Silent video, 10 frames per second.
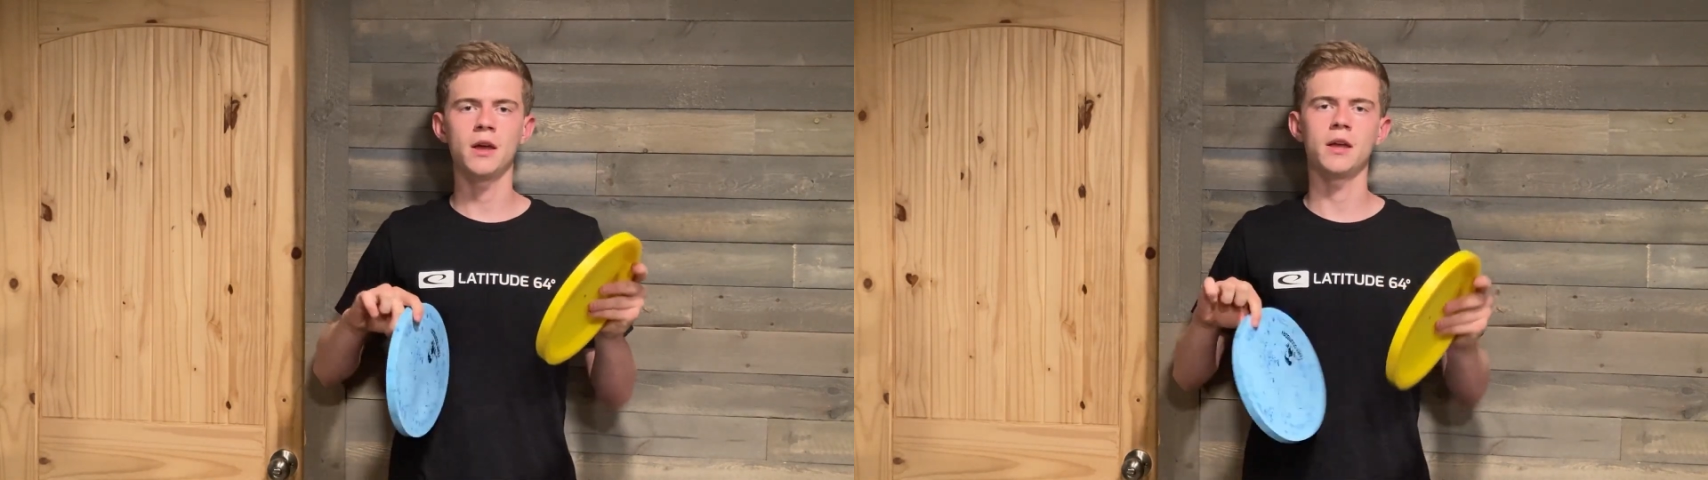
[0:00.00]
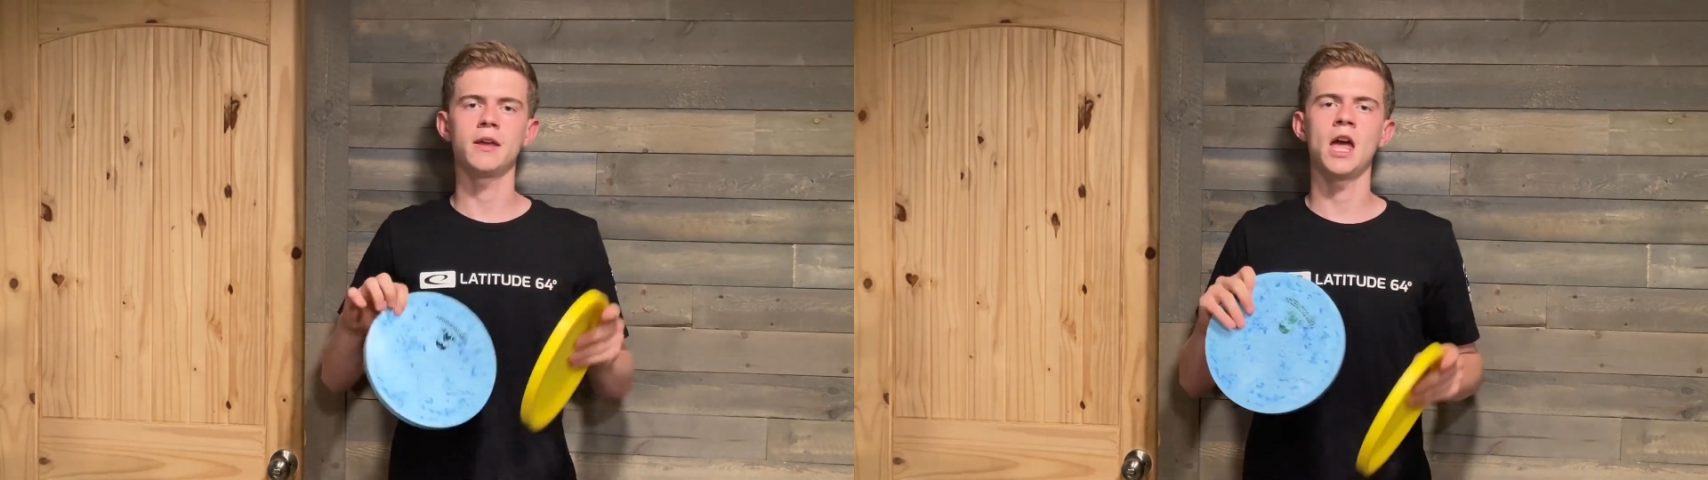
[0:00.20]

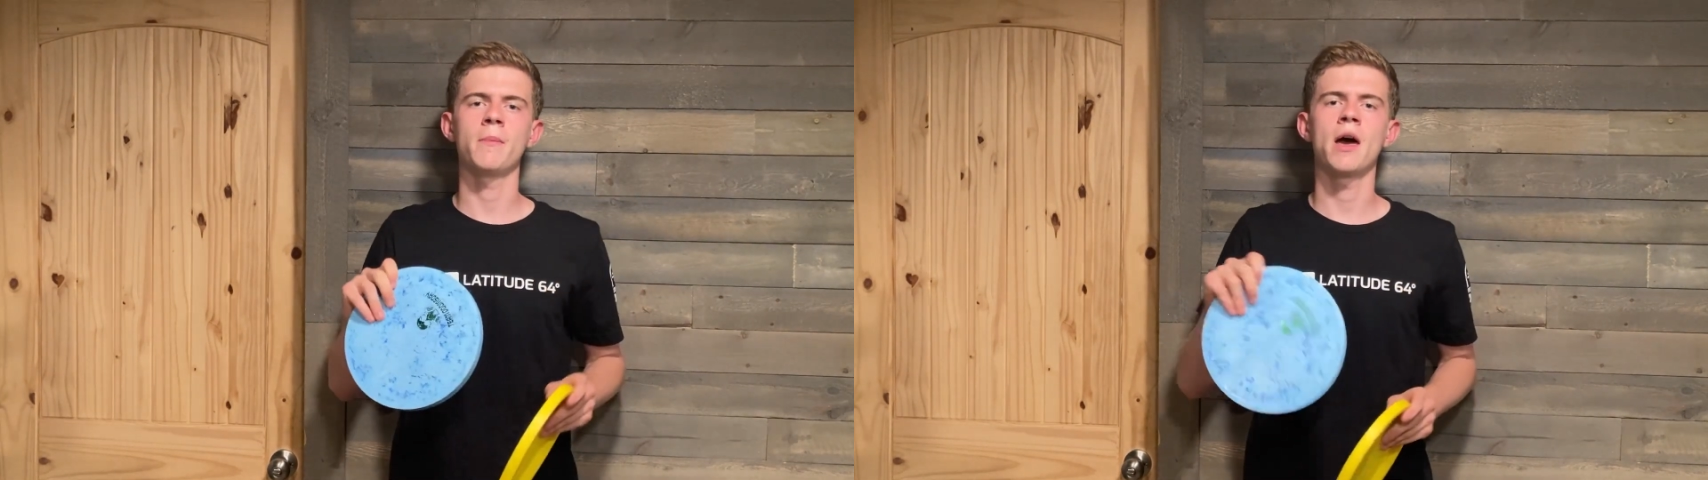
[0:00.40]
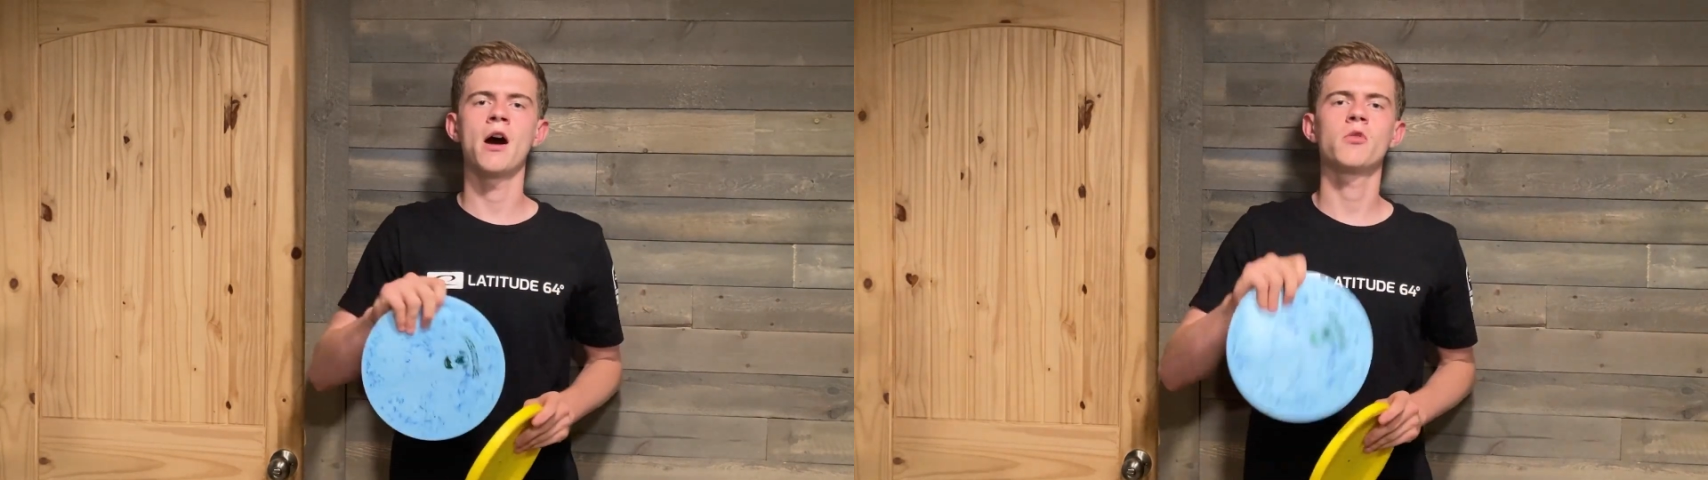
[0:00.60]
and
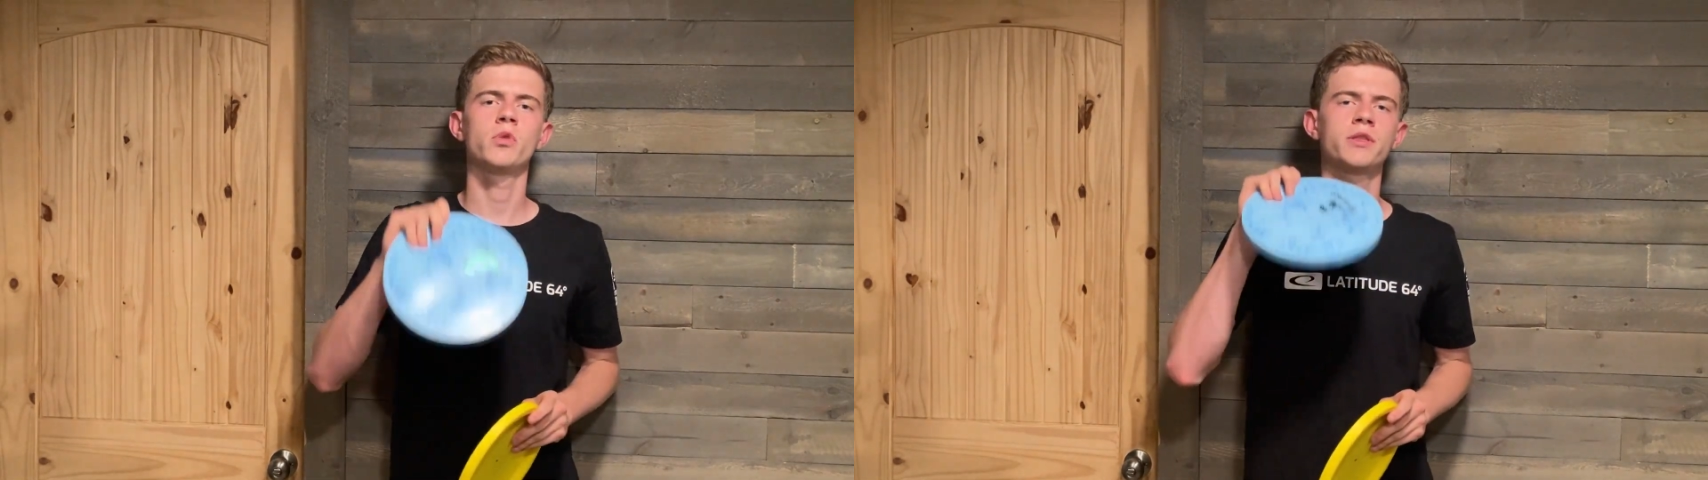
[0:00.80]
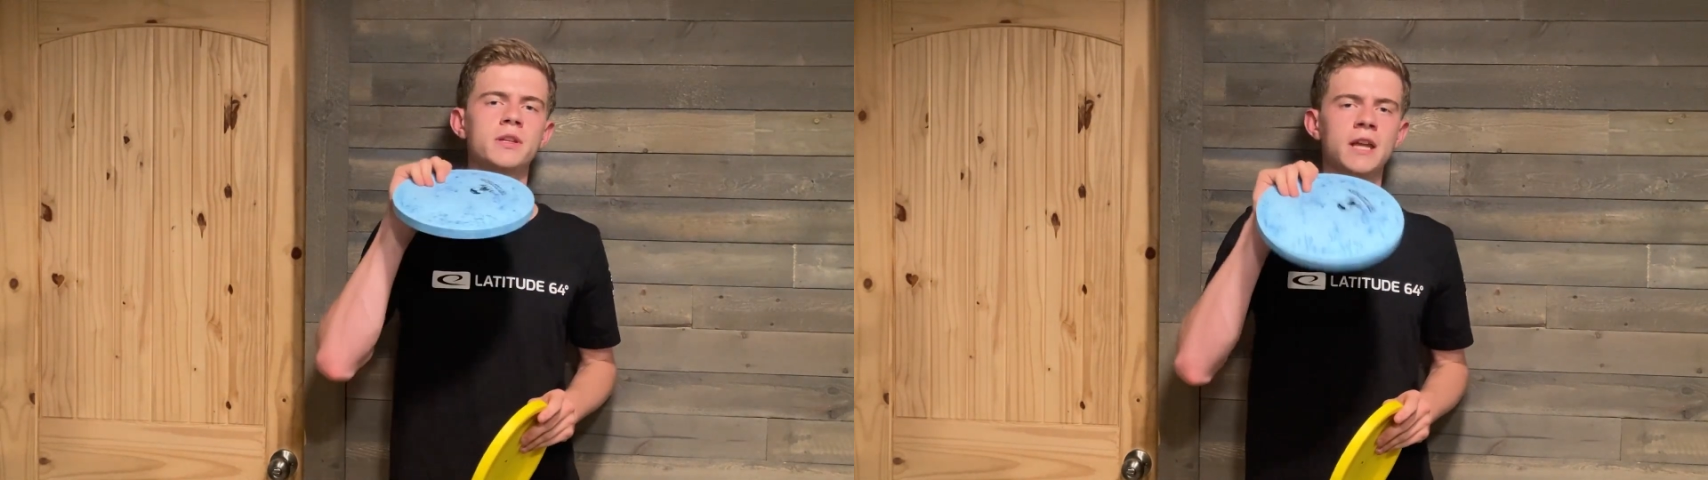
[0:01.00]
came out
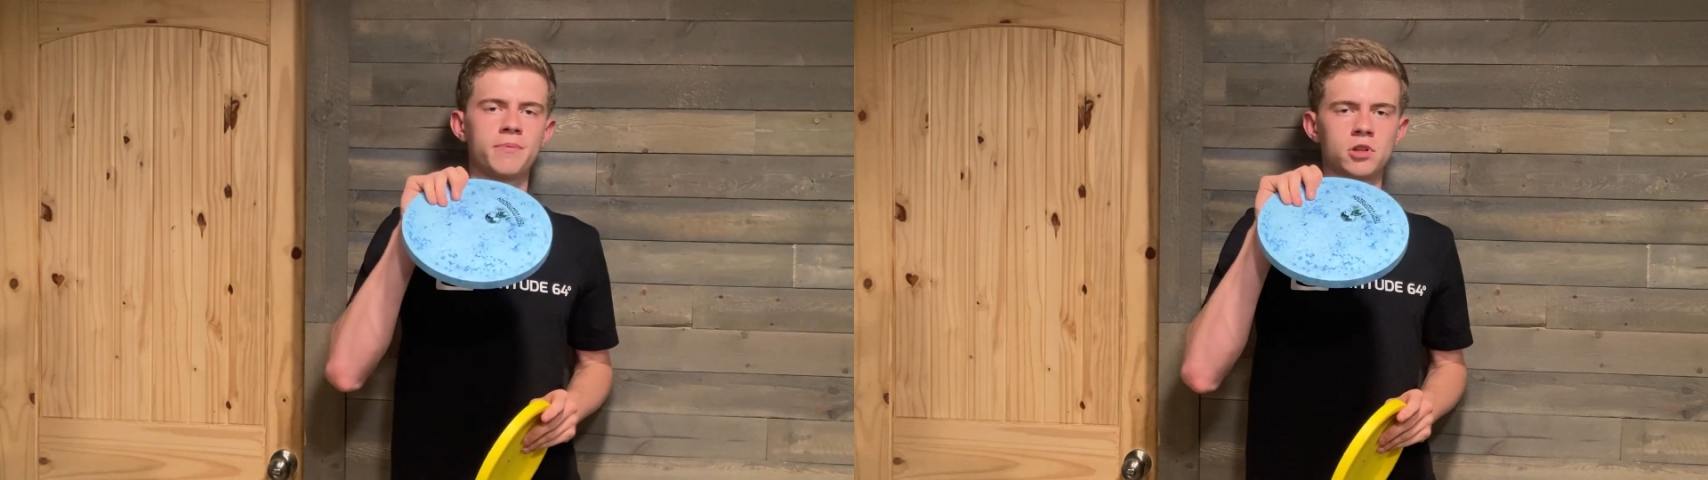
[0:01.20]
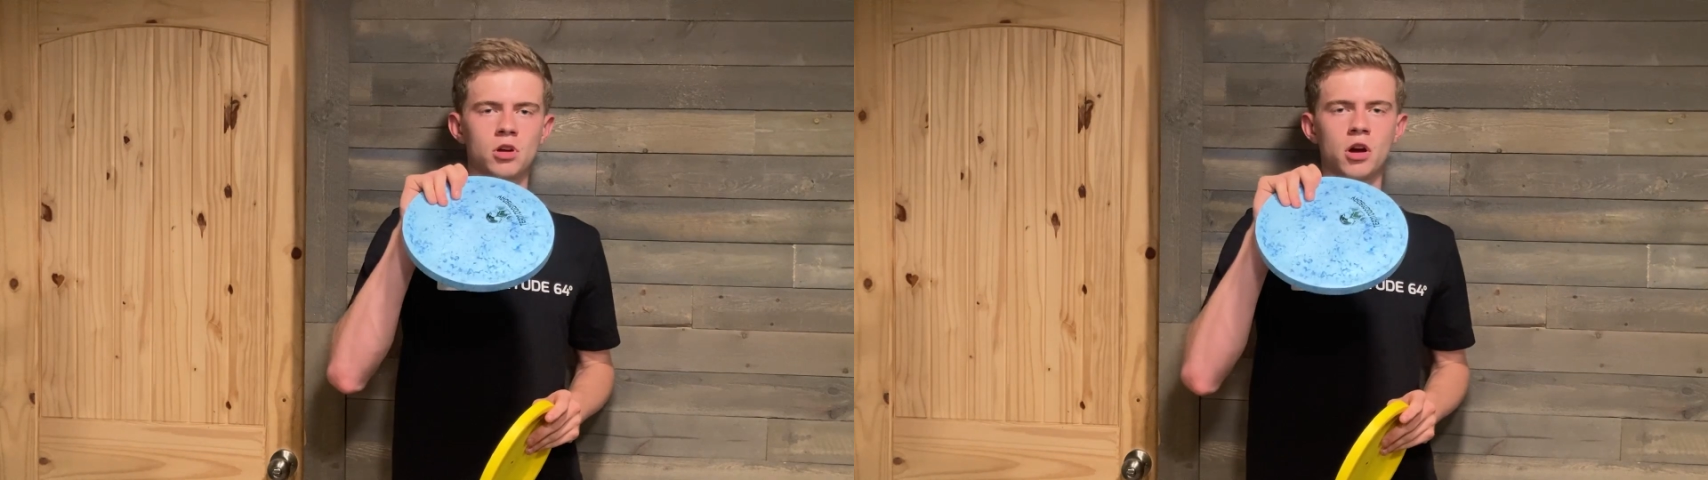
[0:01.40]
with the
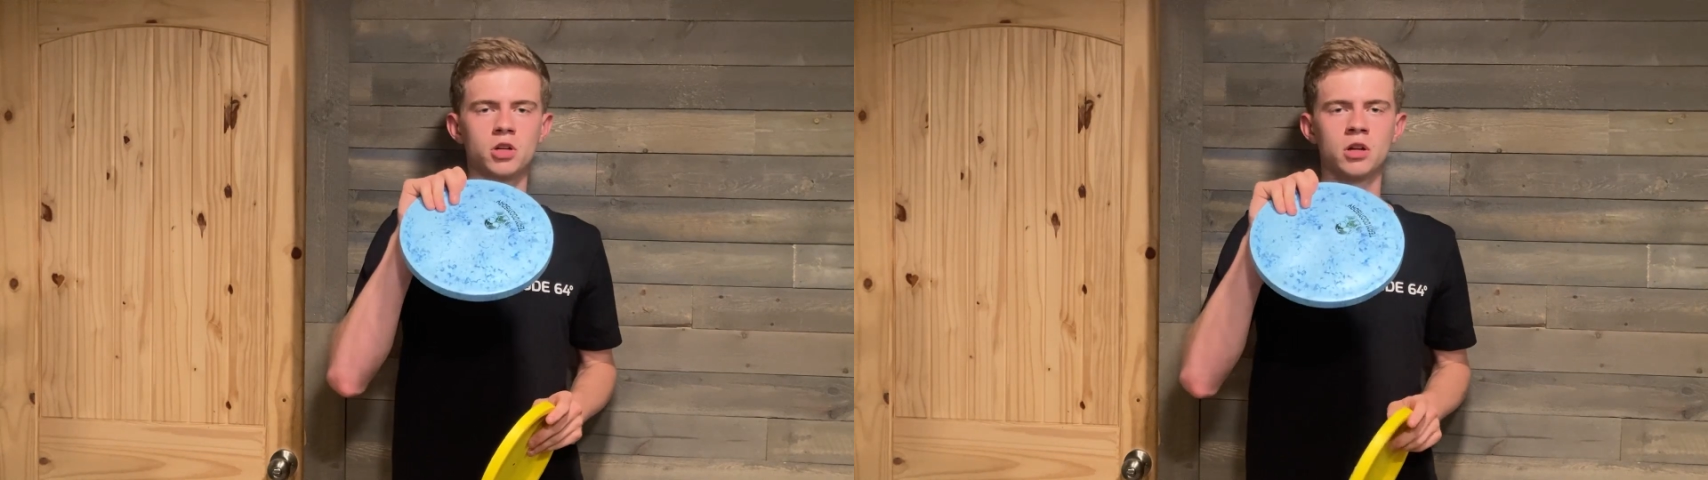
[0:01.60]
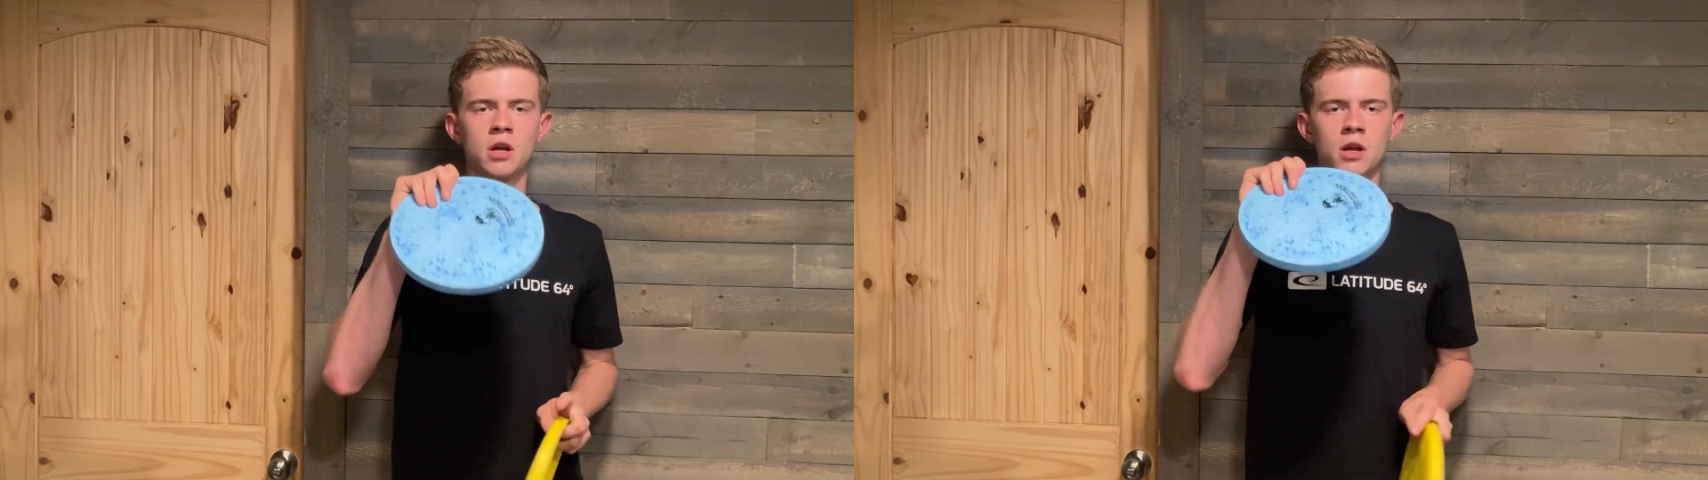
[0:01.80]
Depth Charge.